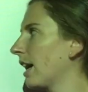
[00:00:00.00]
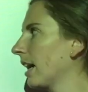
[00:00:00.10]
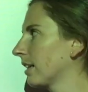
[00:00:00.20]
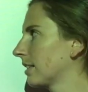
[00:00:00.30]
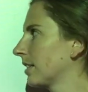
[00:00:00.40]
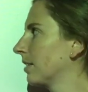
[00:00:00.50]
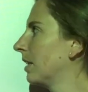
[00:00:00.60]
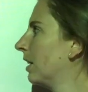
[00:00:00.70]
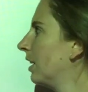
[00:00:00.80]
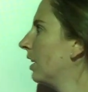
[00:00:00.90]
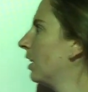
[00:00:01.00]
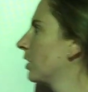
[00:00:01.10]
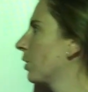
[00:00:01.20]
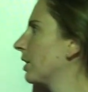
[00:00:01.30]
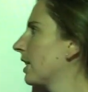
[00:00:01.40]
x.
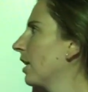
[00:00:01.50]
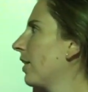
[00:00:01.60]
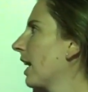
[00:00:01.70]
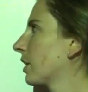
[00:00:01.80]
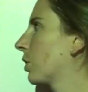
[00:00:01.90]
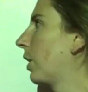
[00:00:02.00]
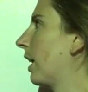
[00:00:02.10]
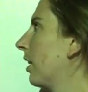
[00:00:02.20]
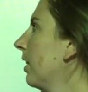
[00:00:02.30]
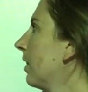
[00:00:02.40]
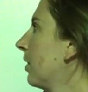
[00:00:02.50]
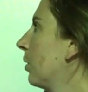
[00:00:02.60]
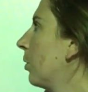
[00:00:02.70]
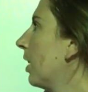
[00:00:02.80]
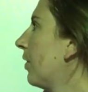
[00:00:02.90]
So instead of x squared,
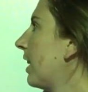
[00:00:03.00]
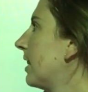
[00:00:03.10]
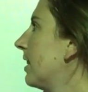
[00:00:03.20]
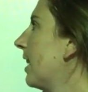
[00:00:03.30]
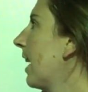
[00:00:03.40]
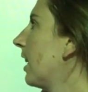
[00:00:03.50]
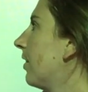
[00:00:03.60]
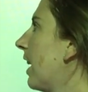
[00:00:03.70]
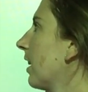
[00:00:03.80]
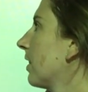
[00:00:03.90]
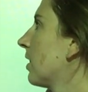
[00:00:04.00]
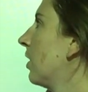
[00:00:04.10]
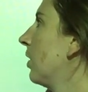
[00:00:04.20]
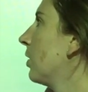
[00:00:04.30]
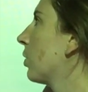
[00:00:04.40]
what if I did negative x
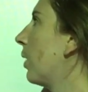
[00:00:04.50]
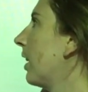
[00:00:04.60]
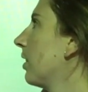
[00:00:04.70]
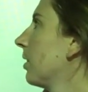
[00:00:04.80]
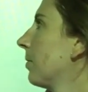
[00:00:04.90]
squared?